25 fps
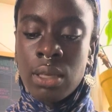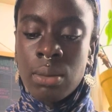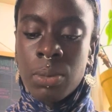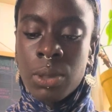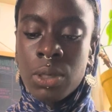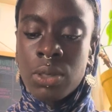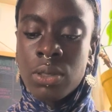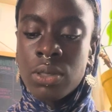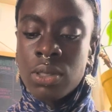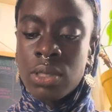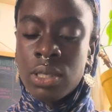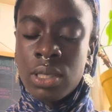
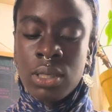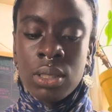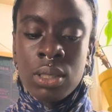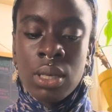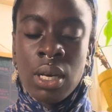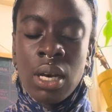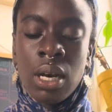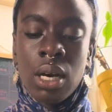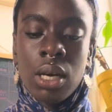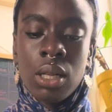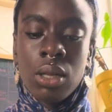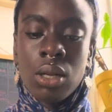because there's
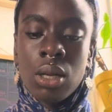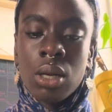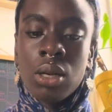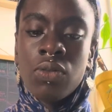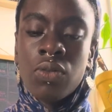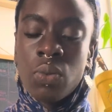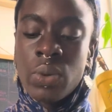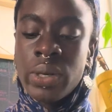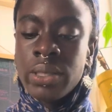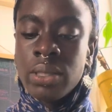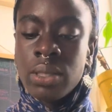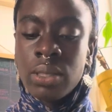a lot of
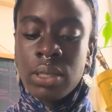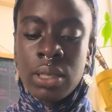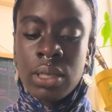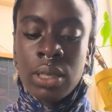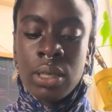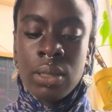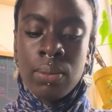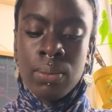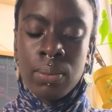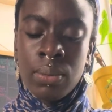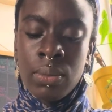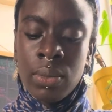
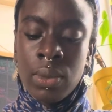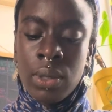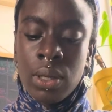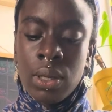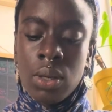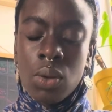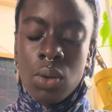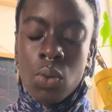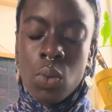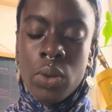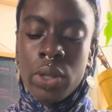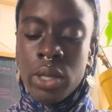wisdom
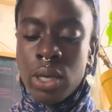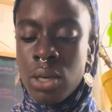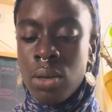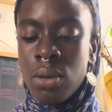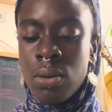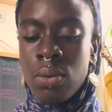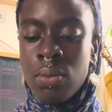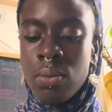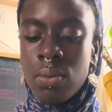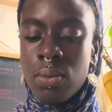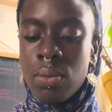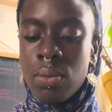within